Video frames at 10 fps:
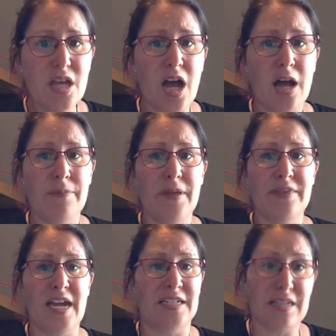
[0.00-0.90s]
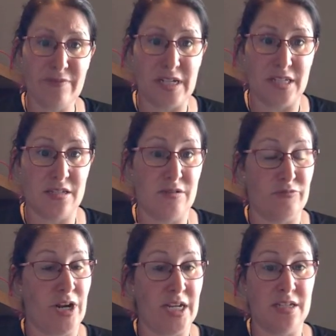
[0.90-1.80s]
The activities:
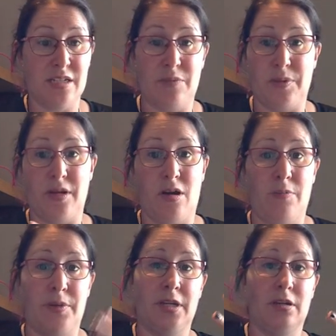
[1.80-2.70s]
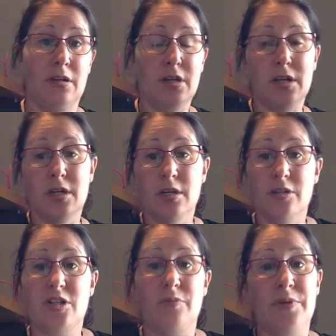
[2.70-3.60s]
running, skipping, hopping,
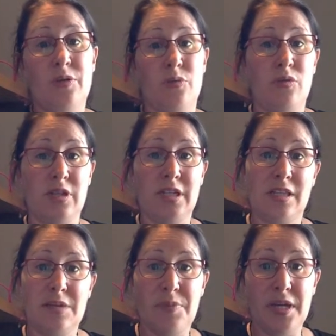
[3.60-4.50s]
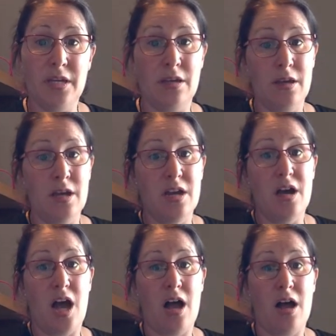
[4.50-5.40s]
jumping, rolling, leaping,
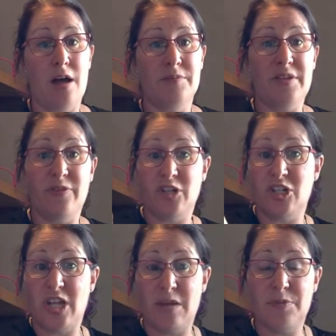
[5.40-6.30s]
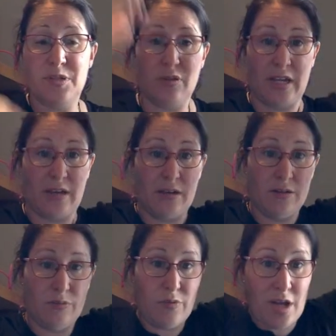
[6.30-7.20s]
different shapes. So like
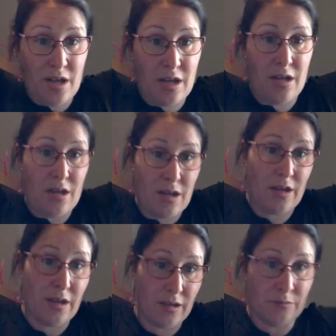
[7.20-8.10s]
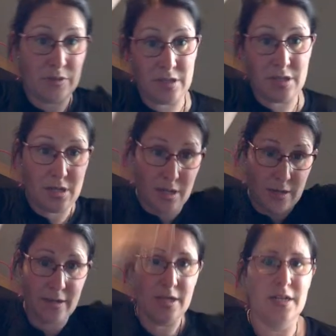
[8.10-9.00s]
YMCA.
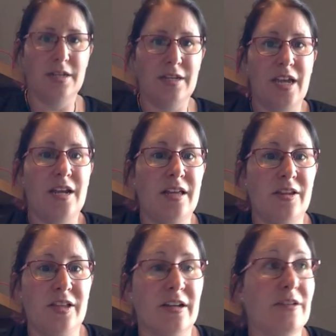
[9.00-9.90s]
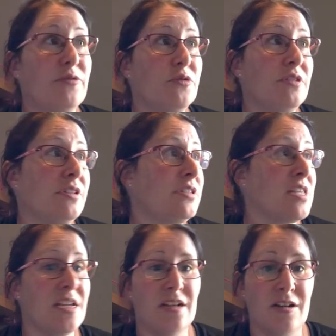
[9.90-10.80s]
Again, I look like a fool
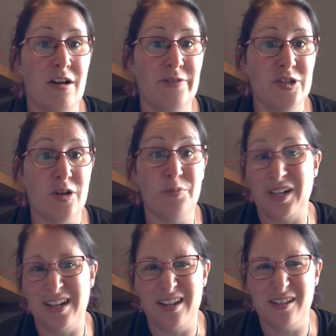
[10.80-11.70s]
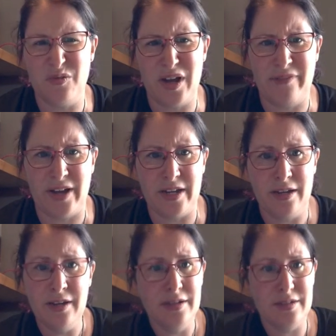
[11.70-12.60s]
sitting in a coffee shop, but I needed the Wi-Fi
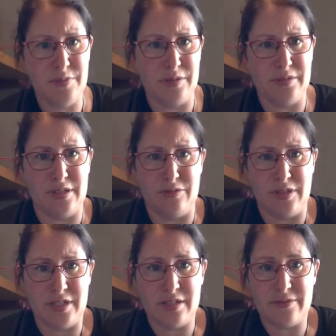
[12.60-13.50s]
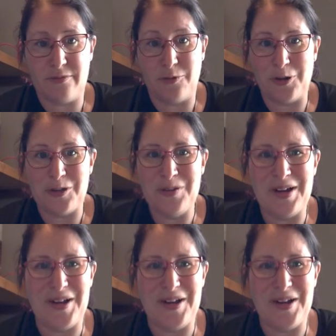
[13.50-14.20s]
to be able to do this for you.